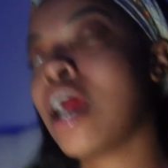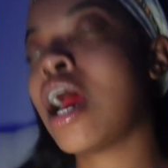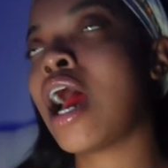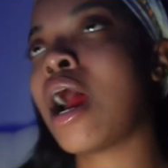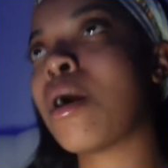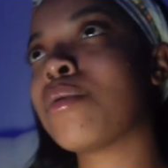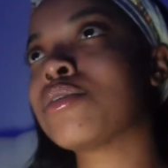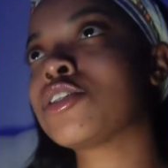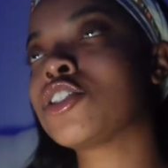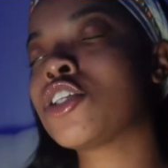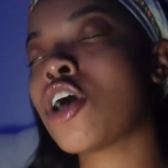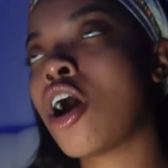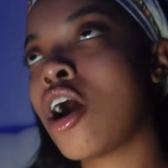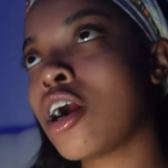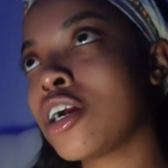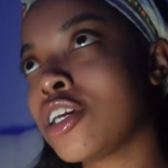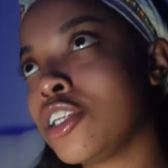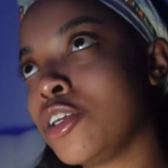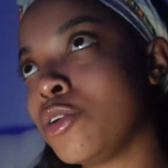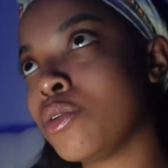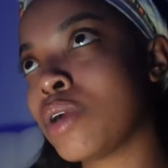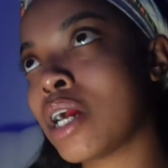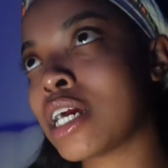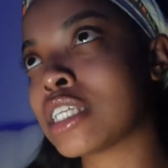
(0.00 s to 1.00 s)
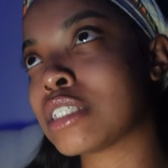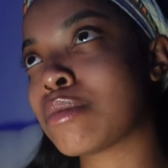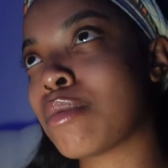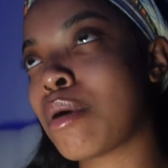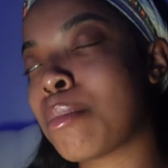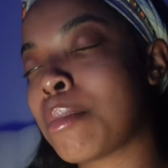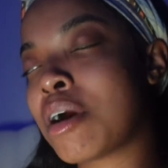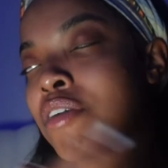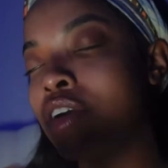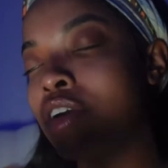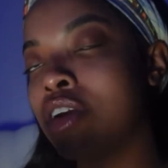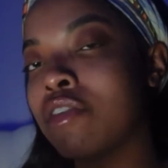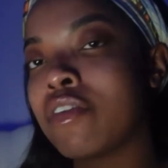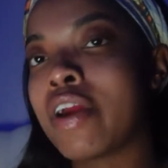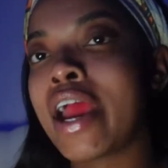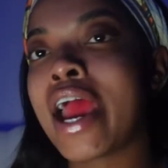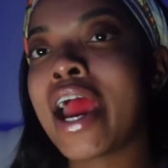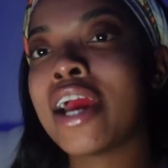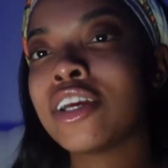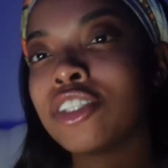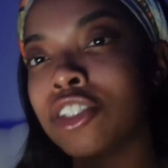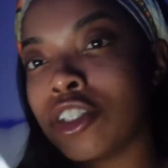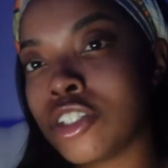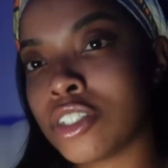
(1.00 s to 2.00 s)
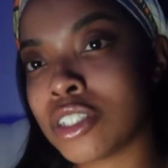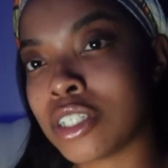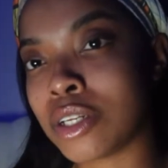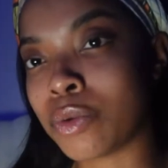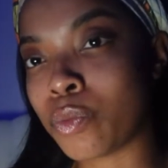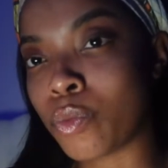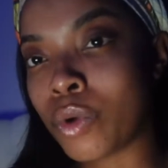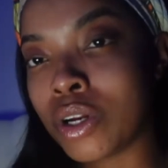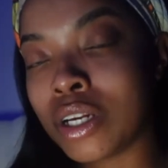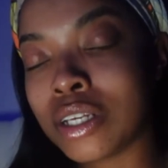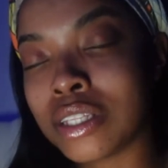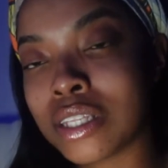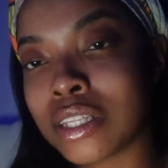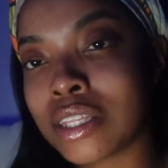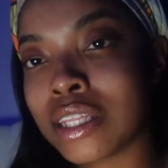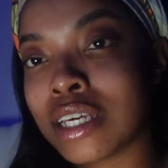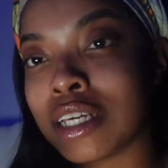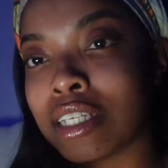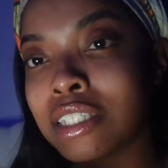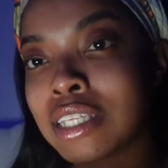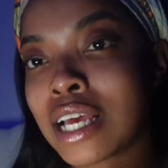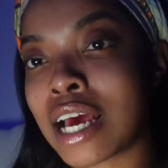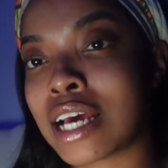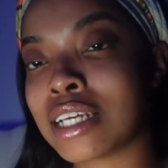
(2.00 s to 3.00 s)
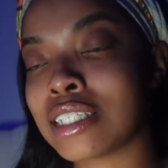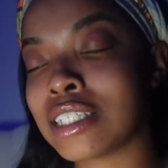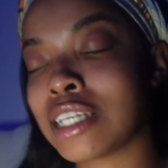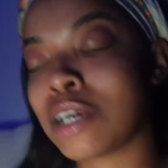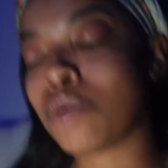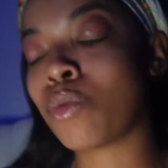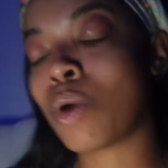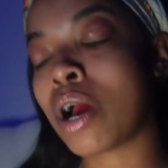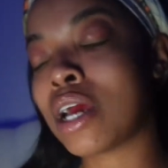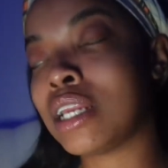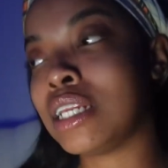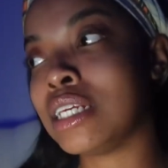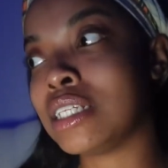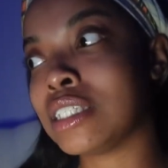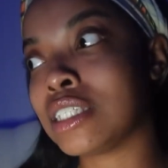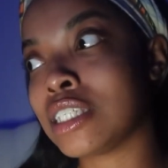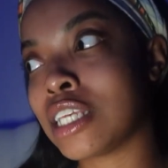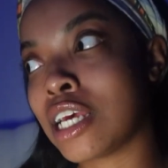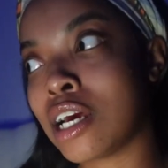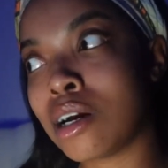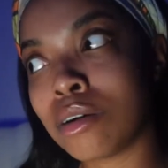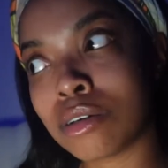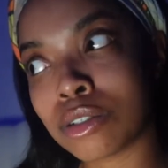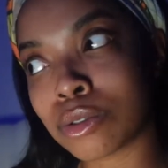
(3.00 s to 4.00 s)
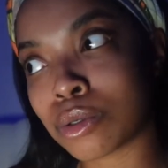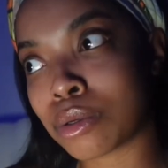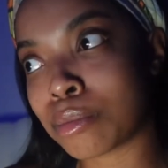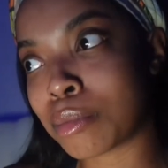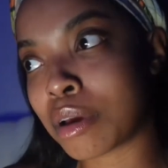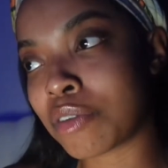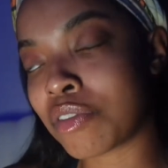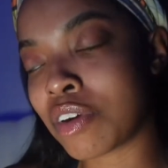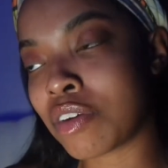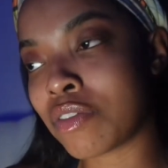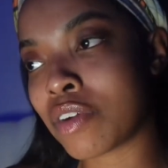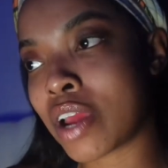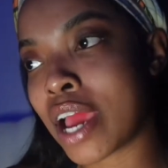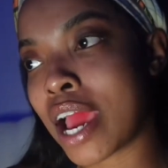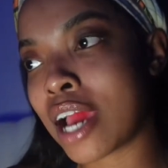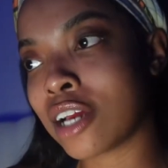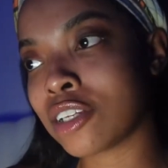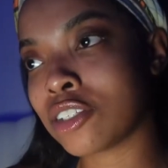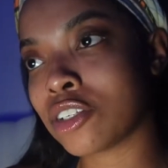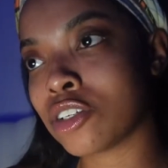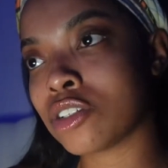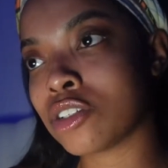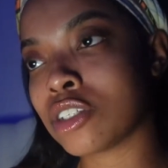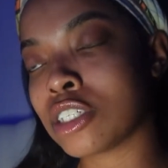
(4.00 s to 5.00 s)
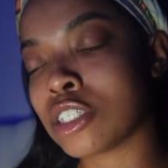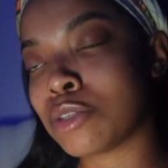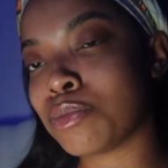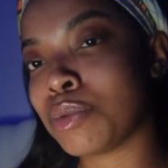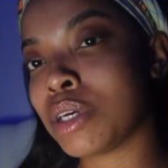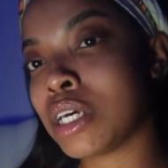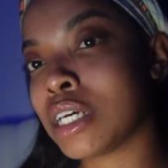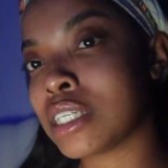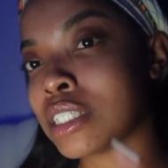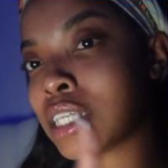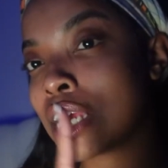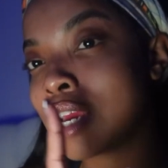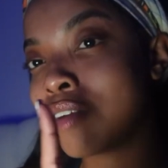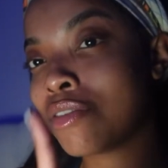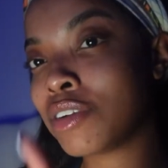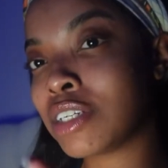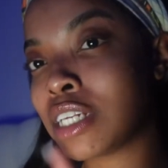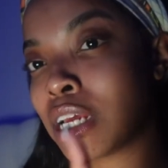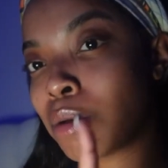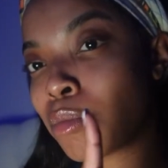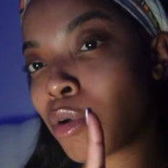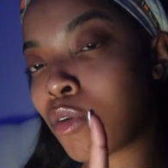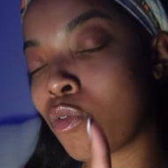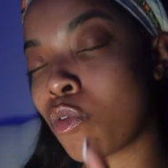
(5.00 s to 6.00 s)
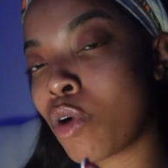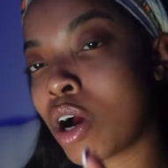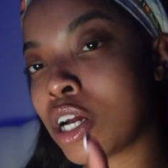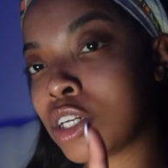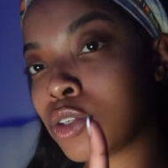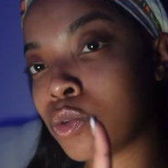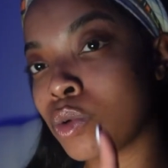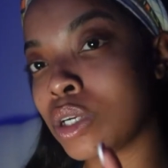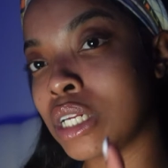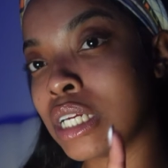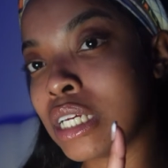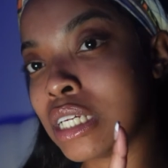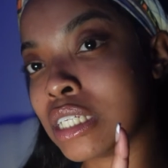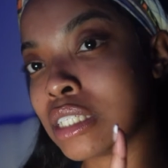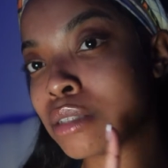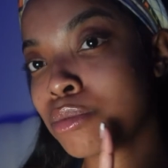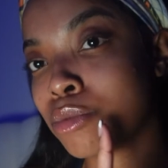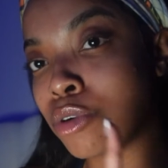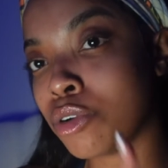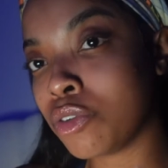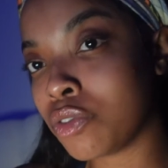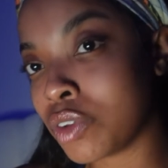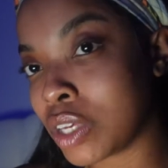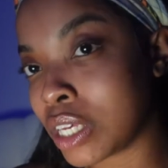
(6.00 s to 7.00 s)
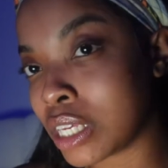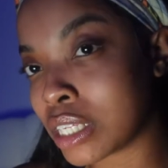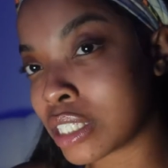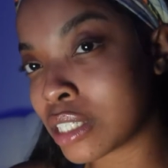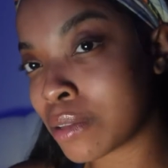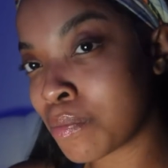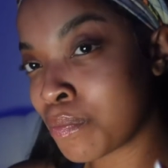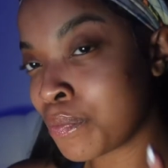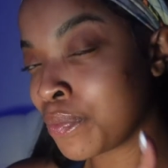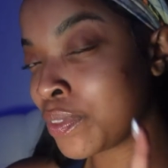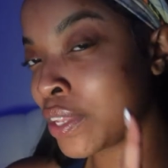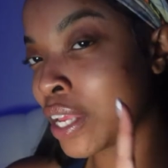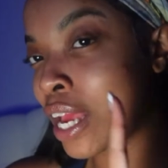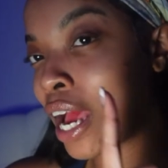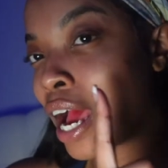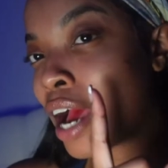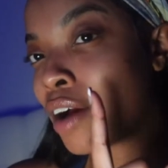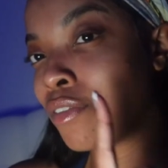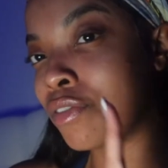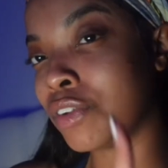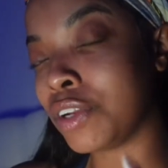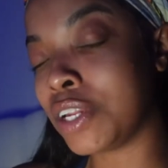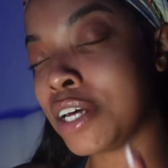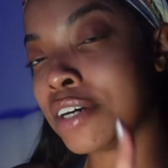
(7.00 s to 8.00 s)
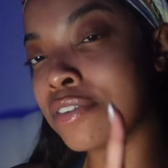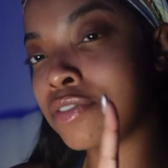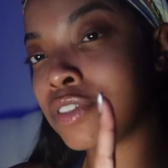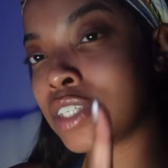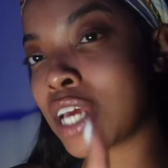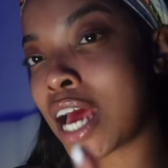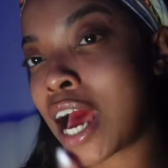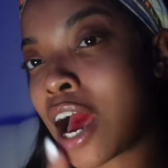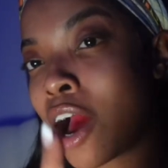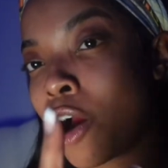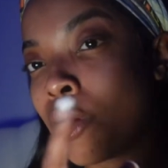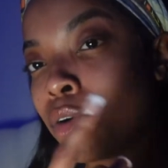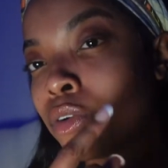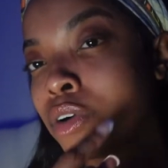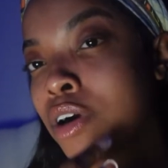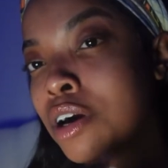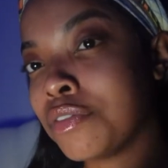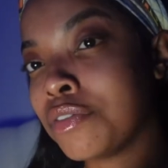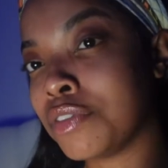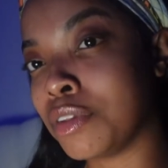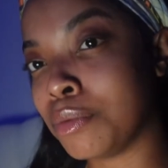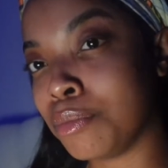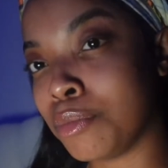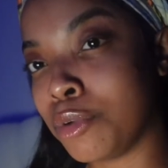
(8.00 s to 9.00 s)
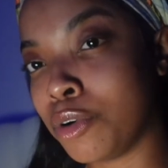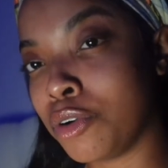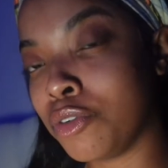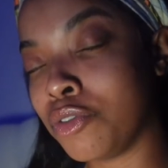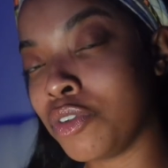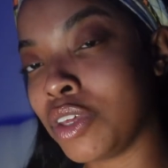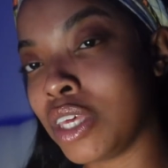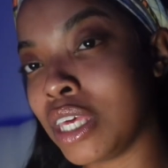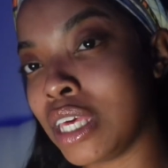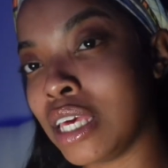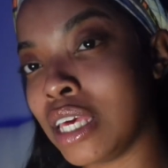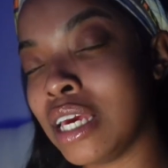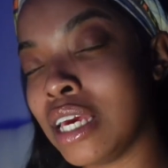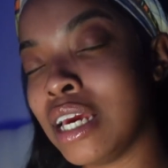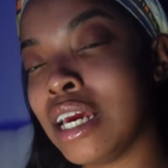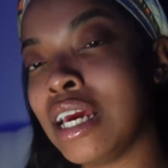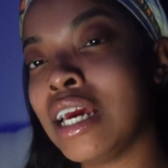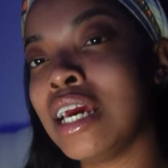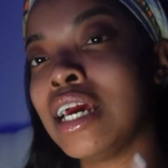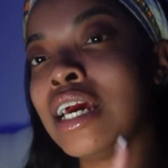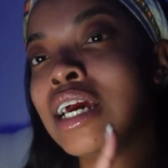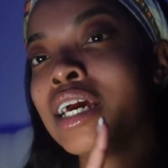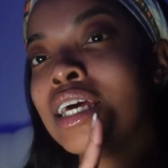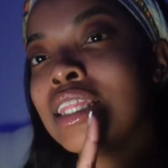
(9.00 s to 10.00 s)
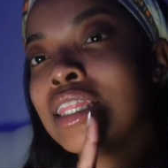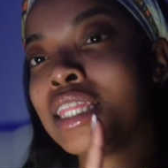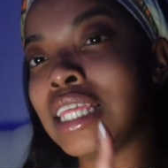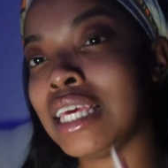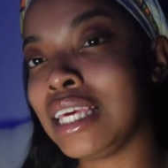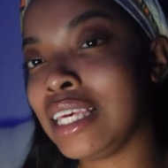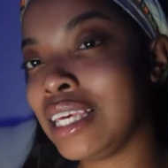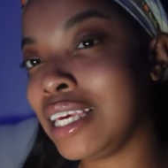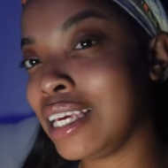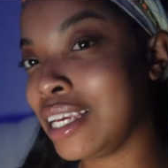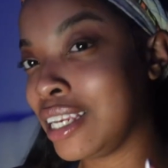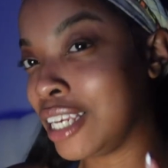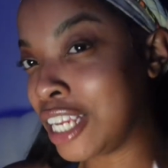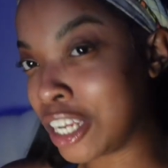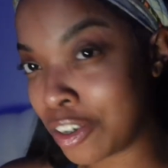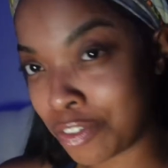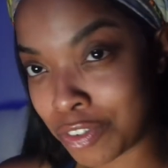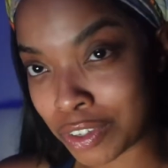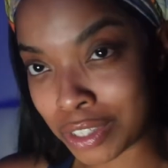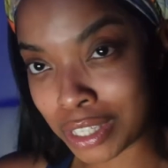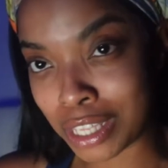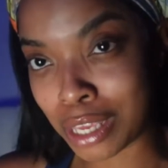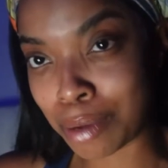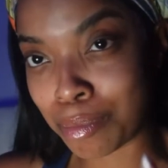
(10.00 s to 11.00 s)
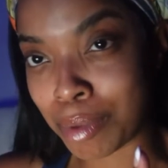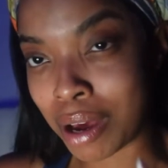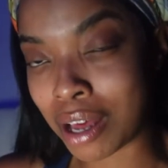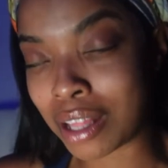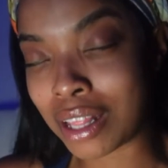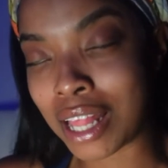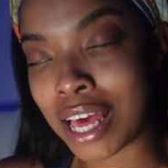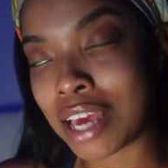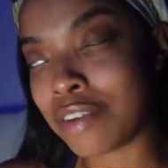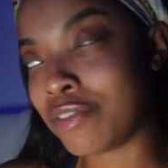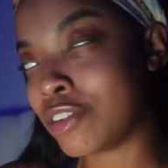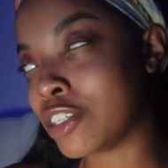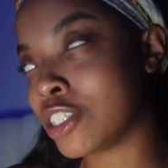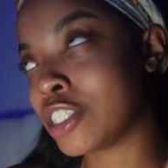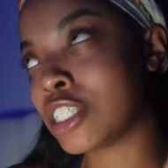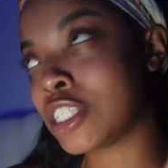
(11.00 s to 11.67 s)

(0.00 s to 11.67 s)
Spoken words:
I was talking to you guys about my favorite actors, and one of the things I said why Denzel is one of my favorite actors is because every time I've watched one of his movies, I've left out of the movie thinking differently about life in